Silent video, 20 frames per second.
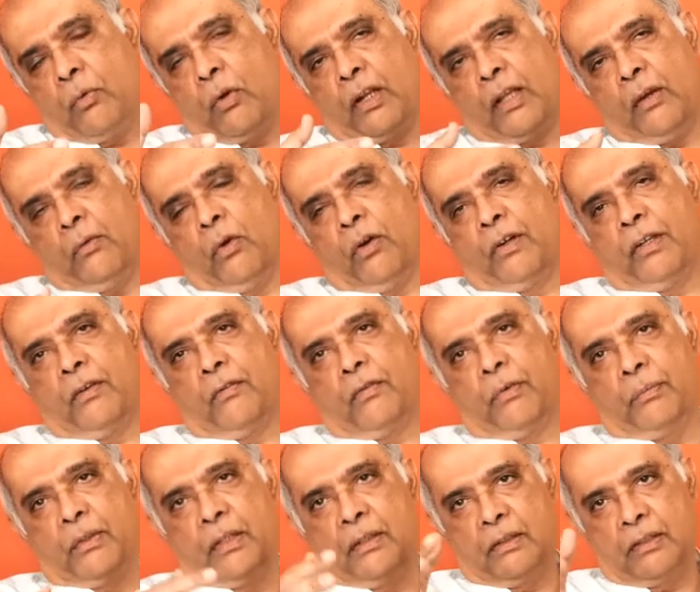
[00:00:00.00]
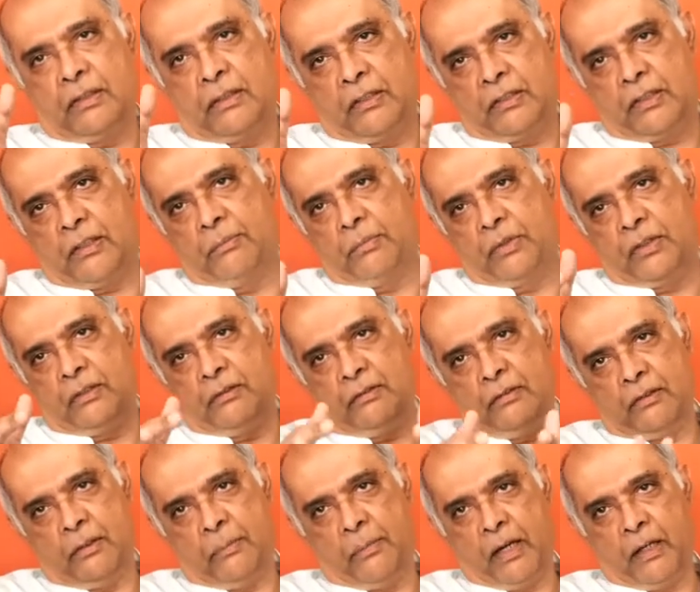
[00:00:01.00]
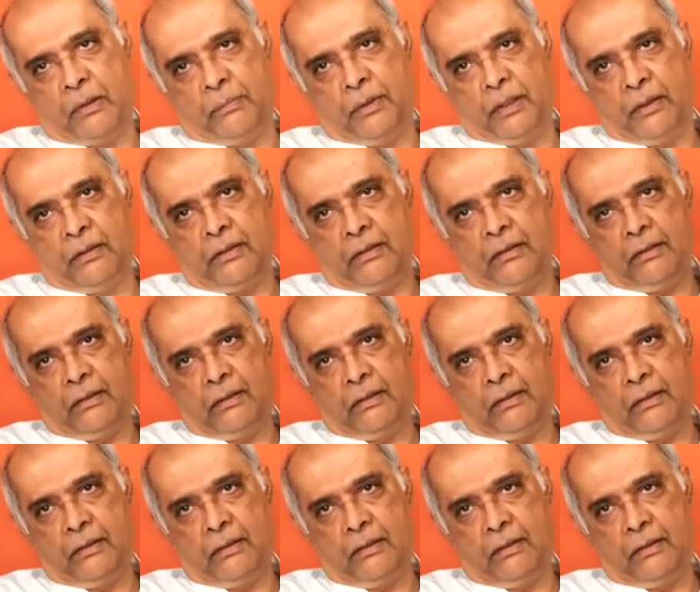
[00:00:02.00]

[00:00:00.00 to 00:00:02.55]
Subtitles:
what I wanted from the systems department.